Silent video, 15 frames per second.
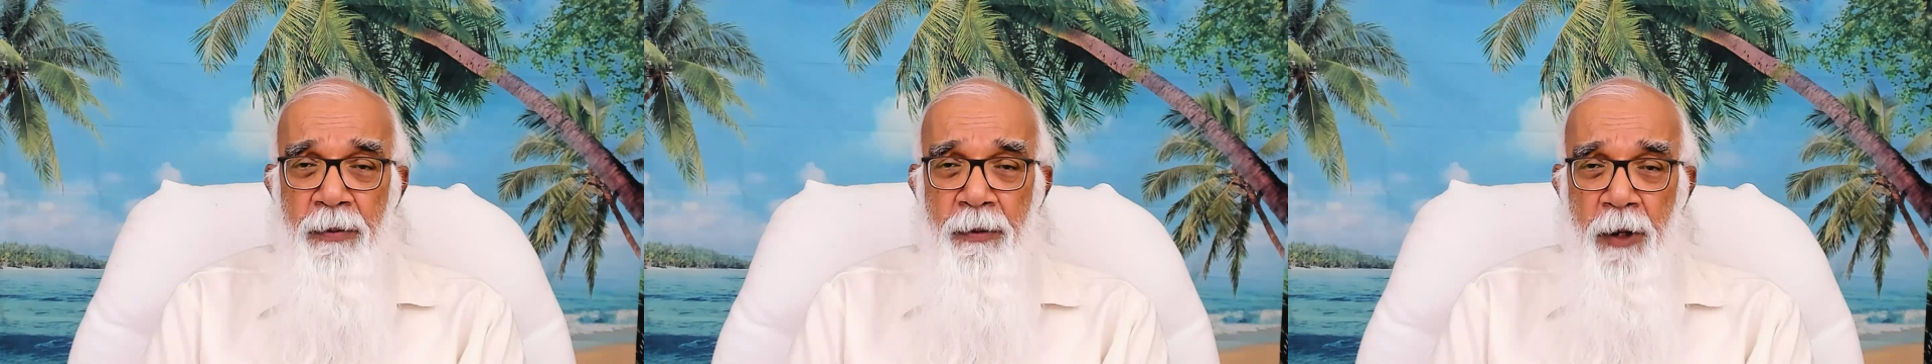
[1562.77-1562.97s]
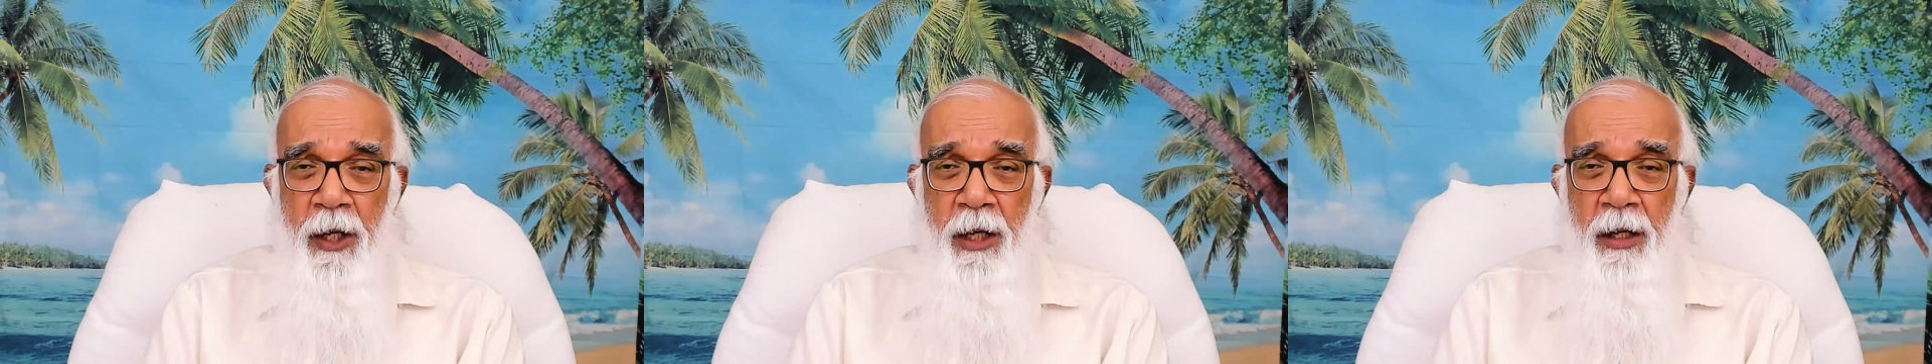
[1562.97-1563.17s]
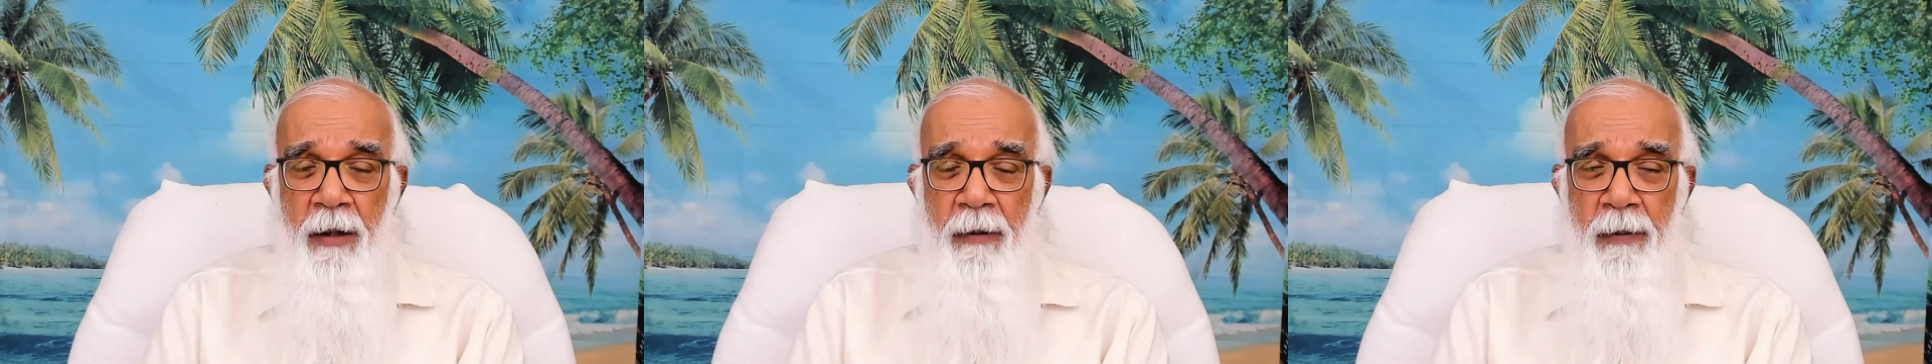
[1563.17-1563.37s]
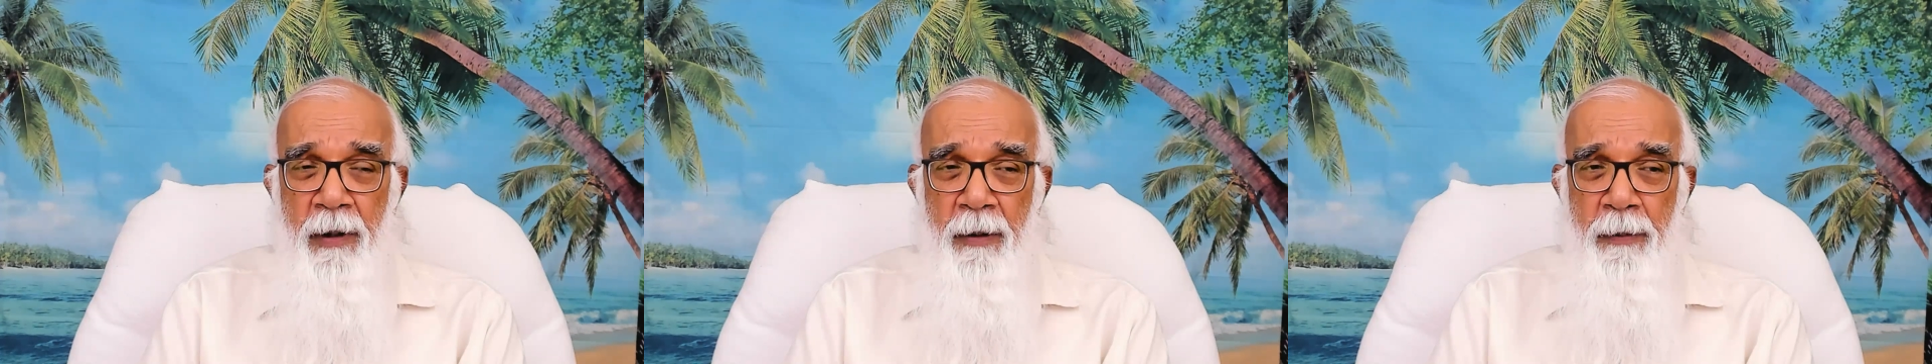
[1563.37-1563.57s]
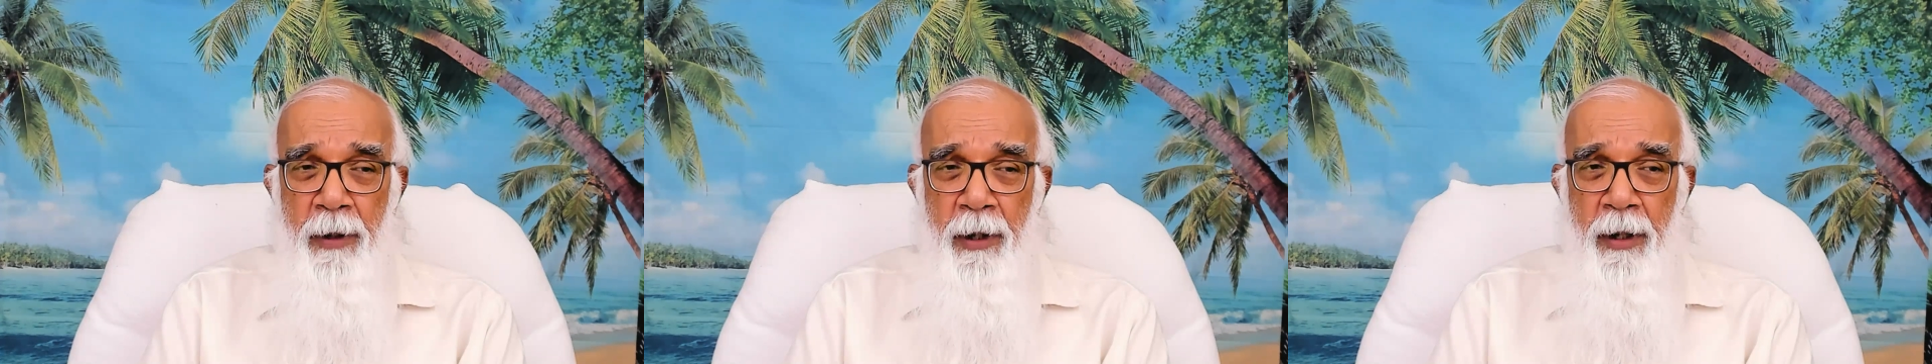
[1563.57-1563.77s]
feel
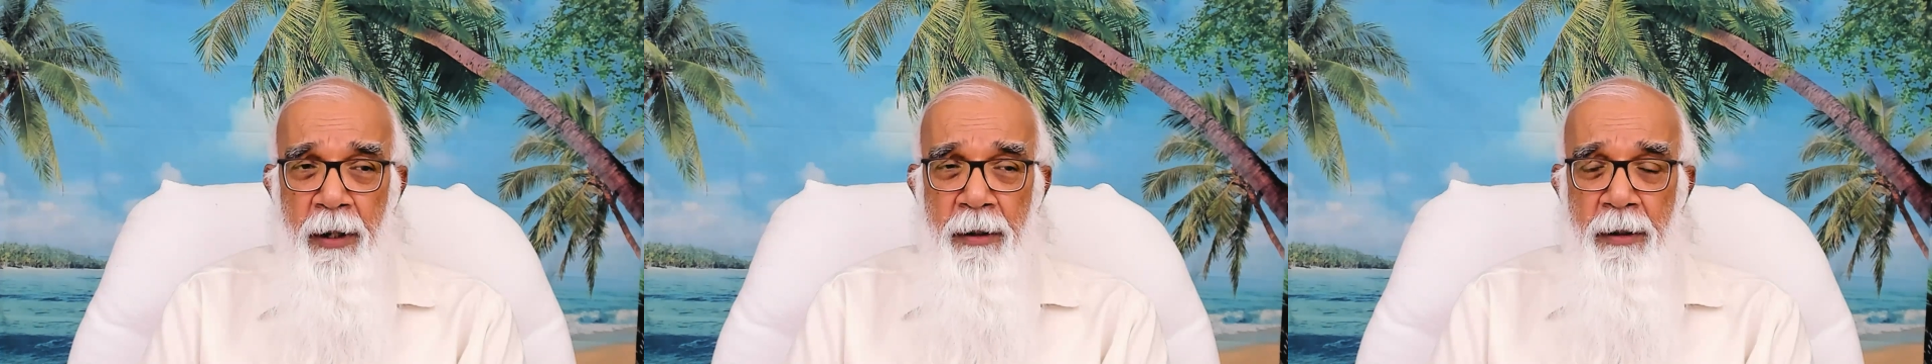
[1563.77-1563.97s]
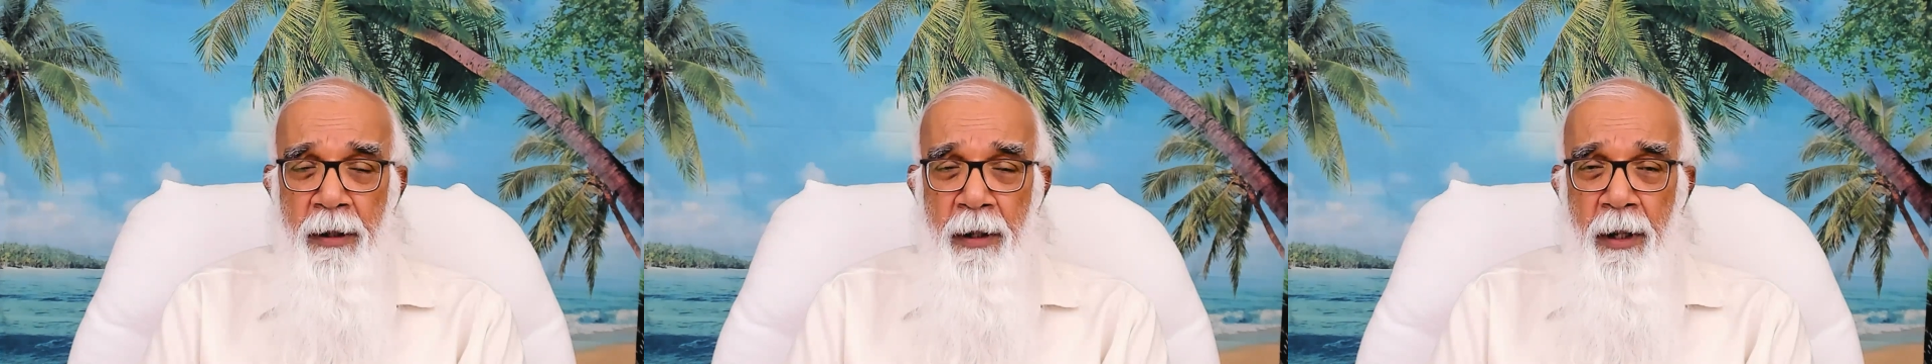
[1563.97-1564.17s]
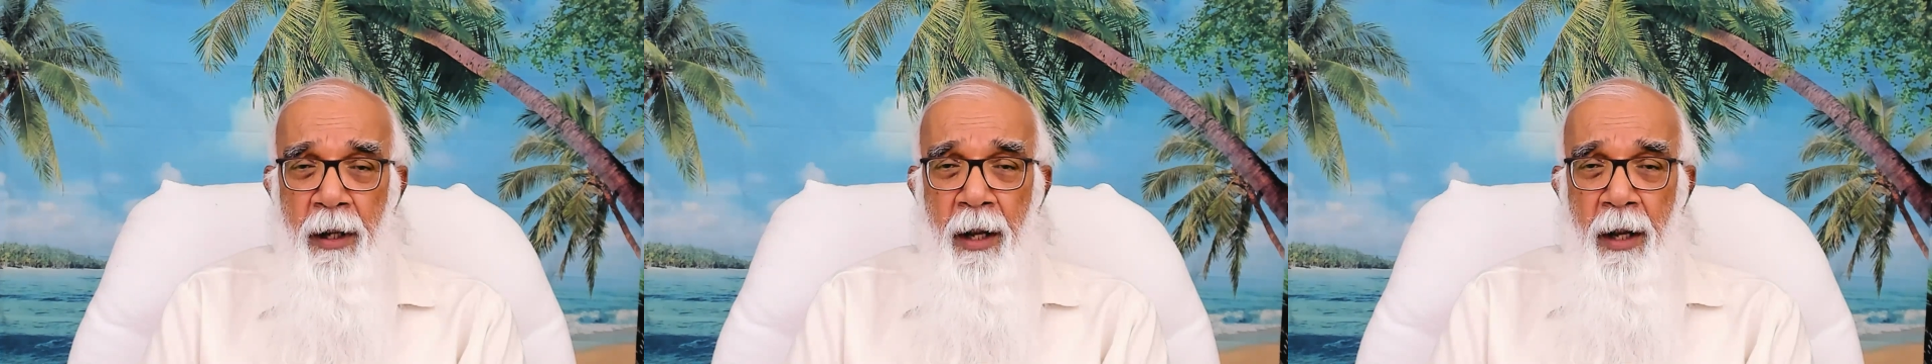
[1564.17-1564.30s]
our birth